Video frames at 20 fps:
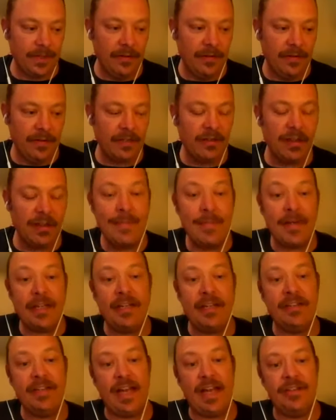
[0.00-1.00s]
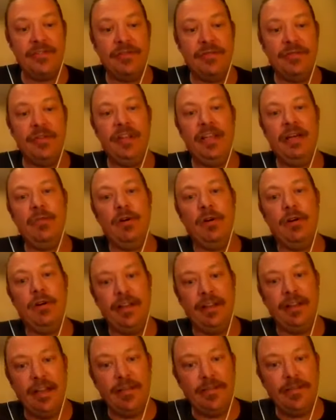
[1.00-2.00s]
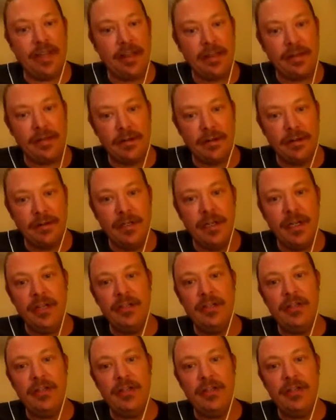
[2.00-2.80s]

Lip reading: the climate catastrophe that we're already living through,